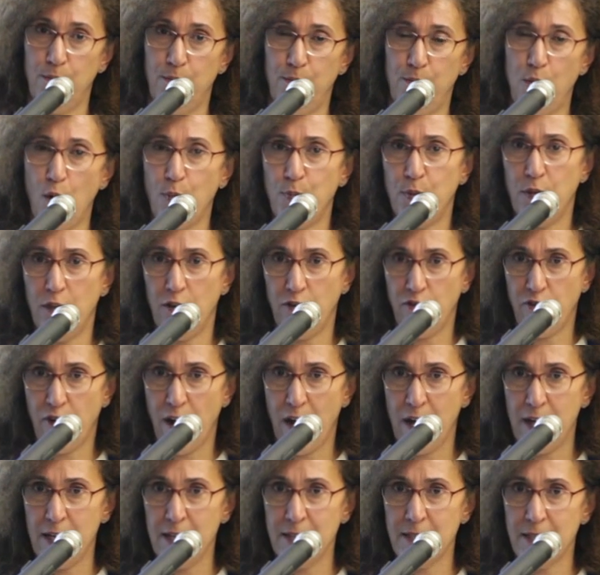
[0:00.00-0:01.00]

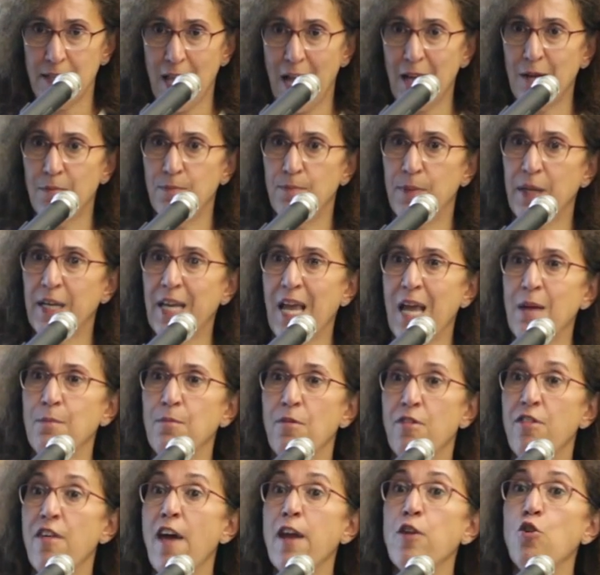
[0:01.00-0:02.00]
popularized and
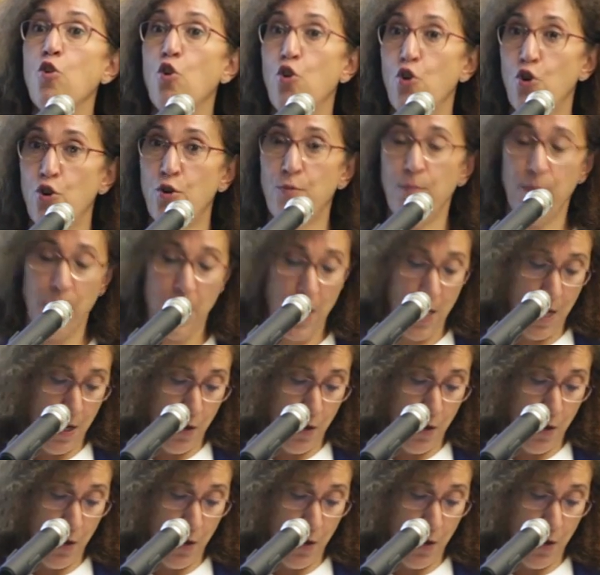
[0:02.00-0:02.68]
became the norm,